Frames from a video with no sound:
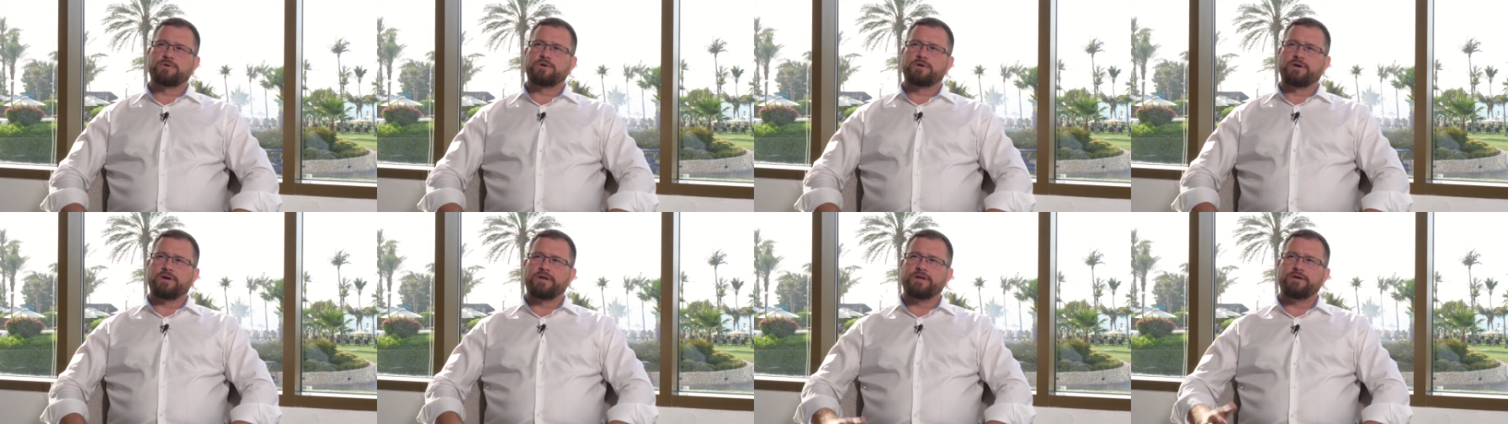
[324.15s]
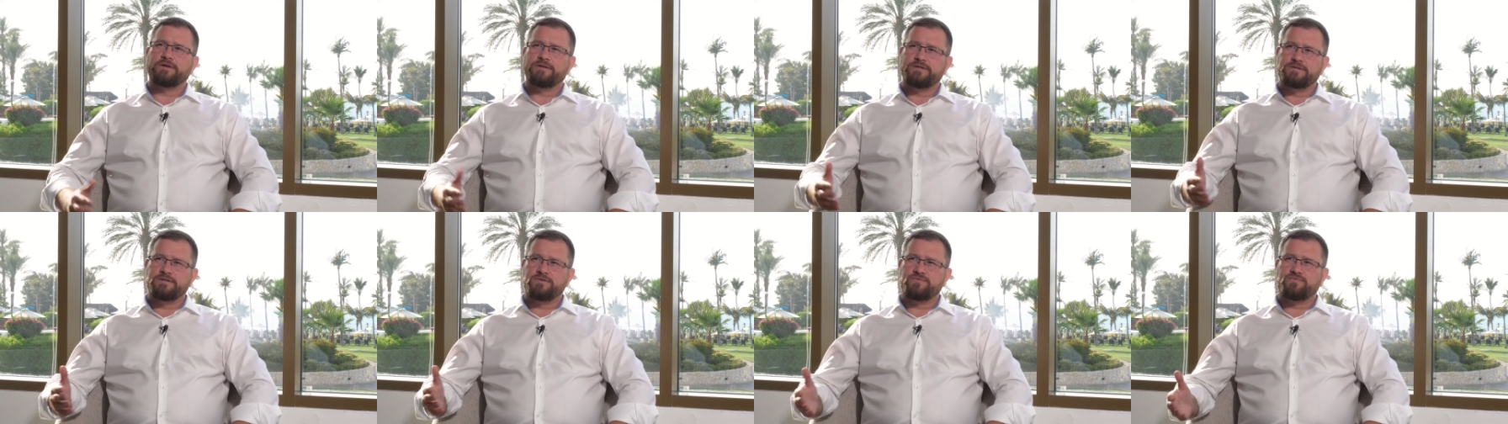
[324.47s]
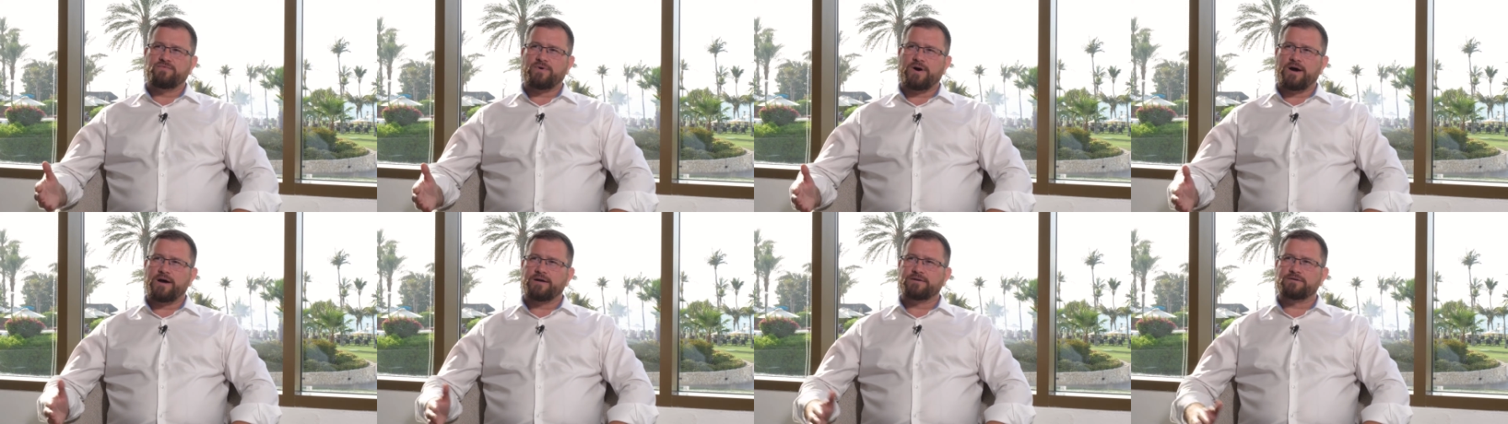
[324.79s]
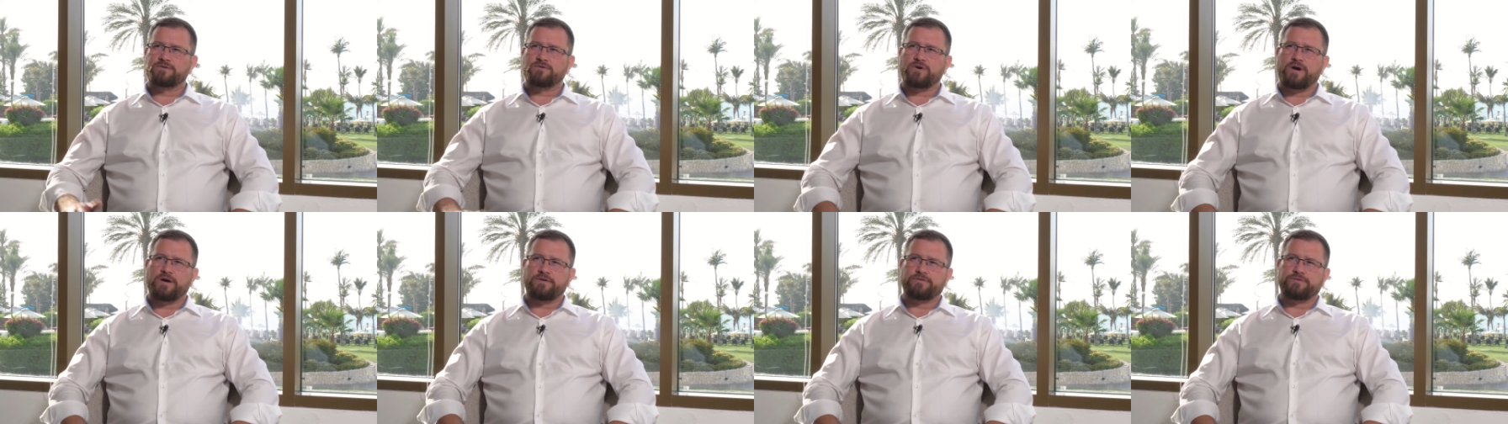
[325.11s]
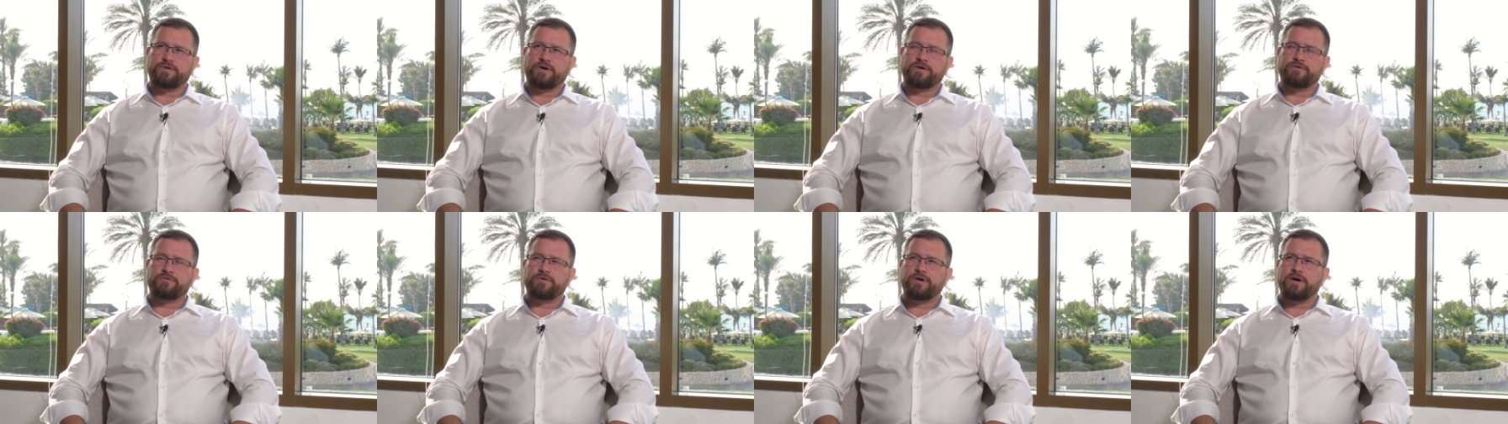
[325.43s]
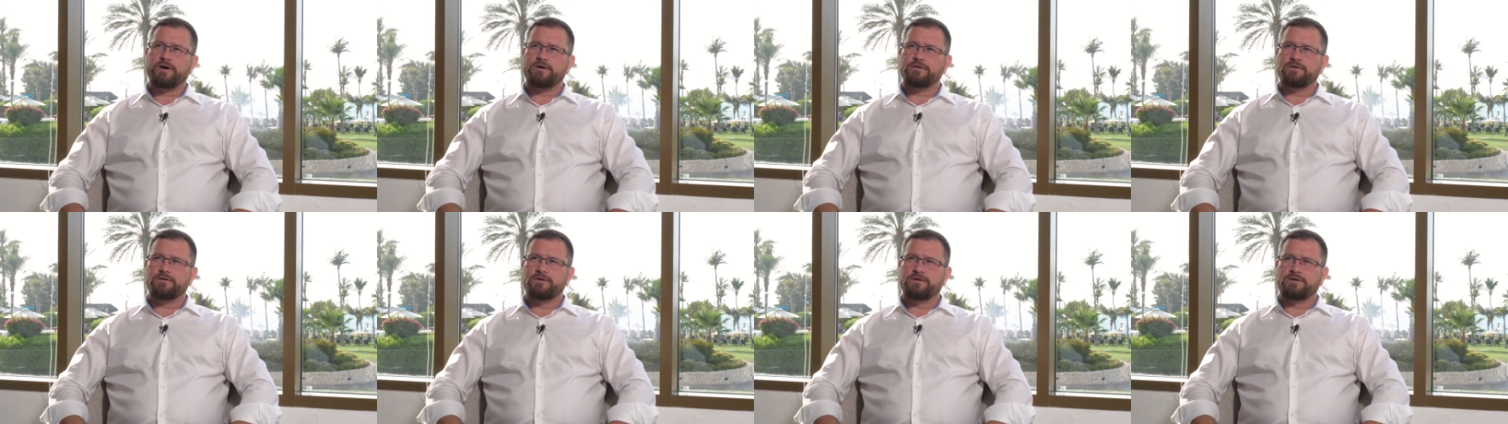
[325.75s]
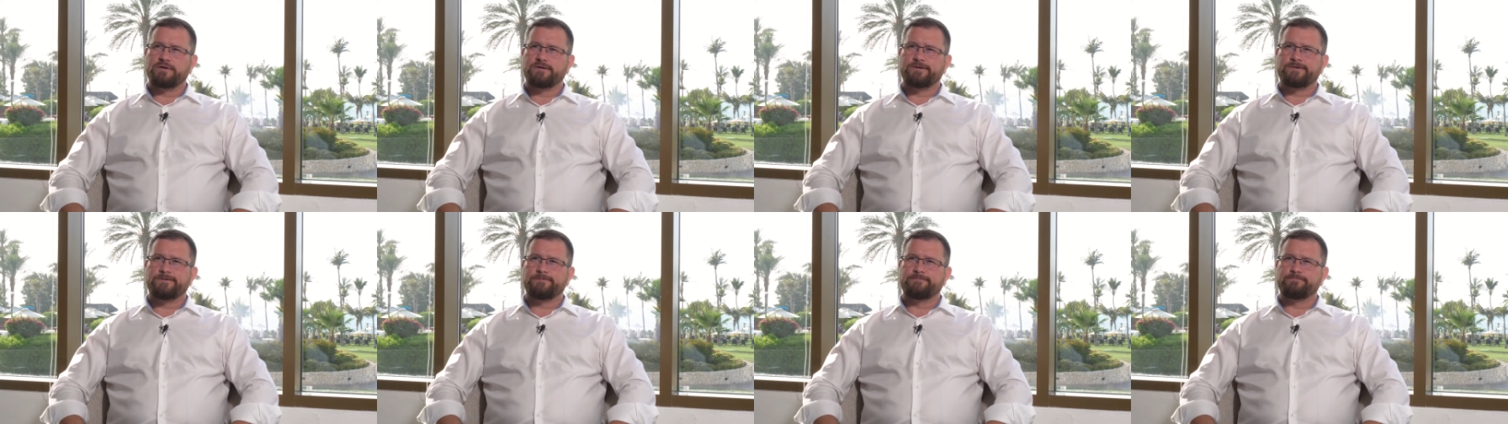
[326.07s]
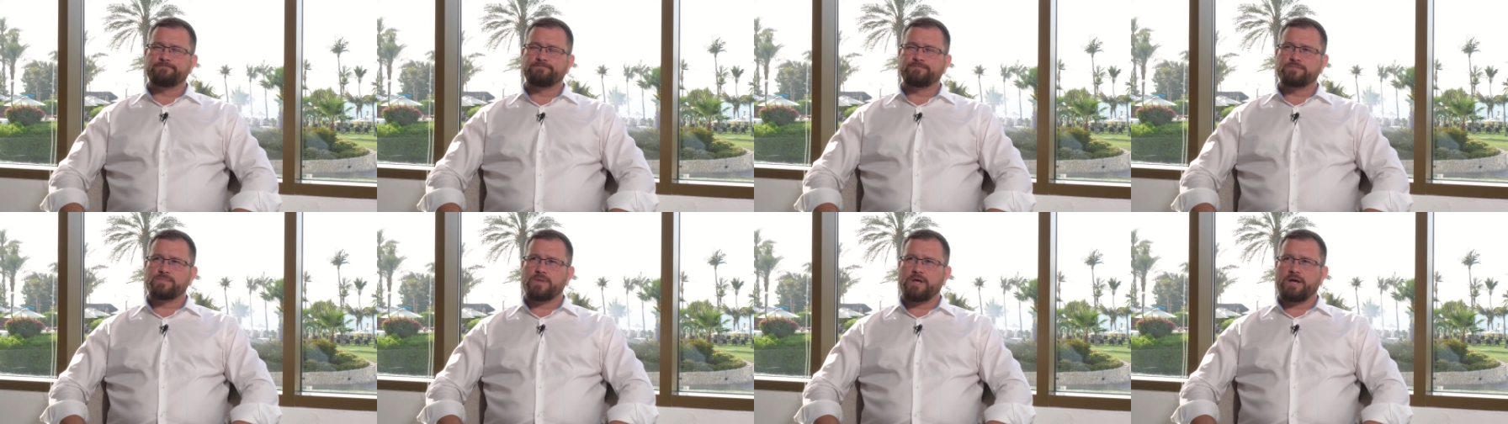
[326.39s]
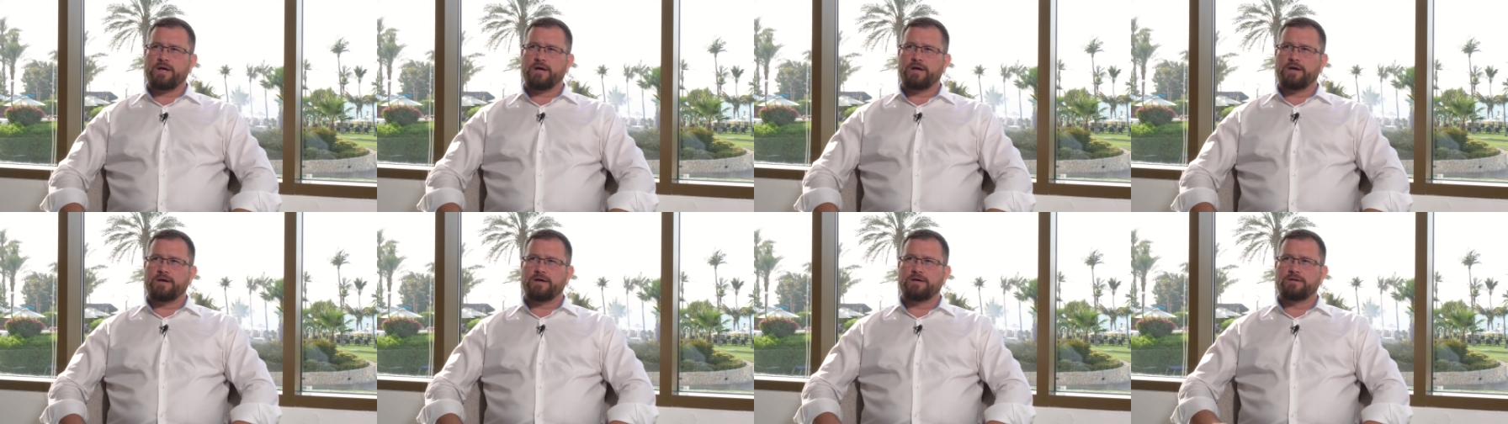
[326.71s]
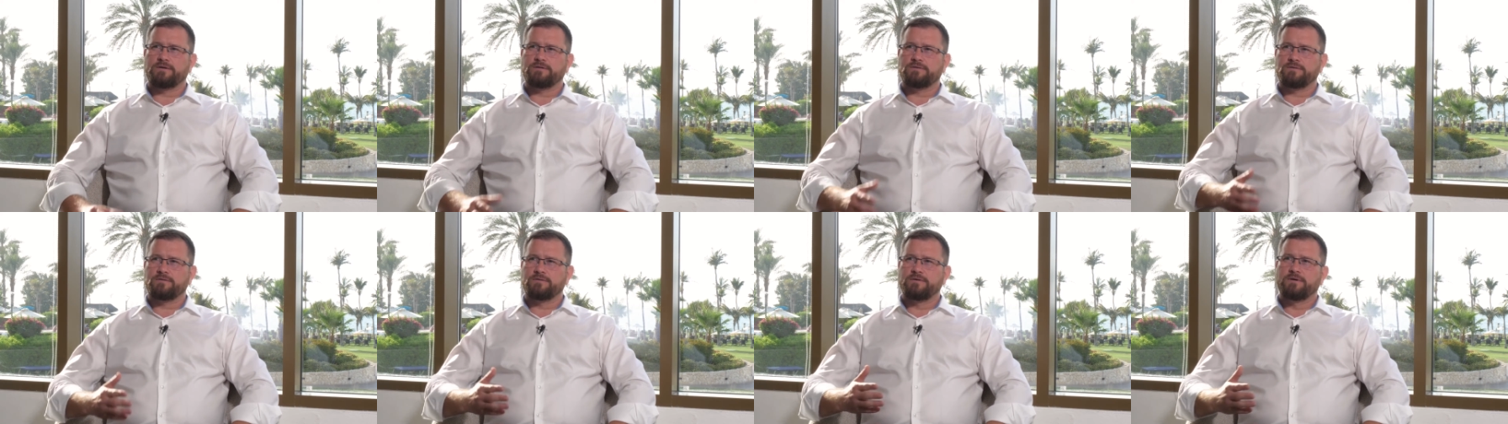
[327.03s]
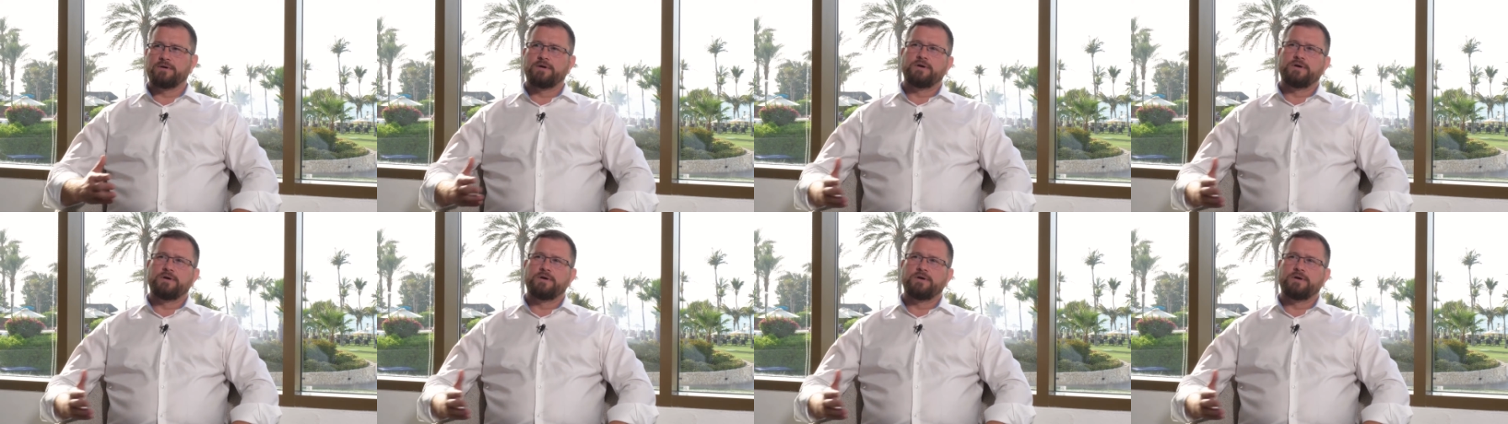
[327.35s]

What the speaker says: clearly defined criteria, and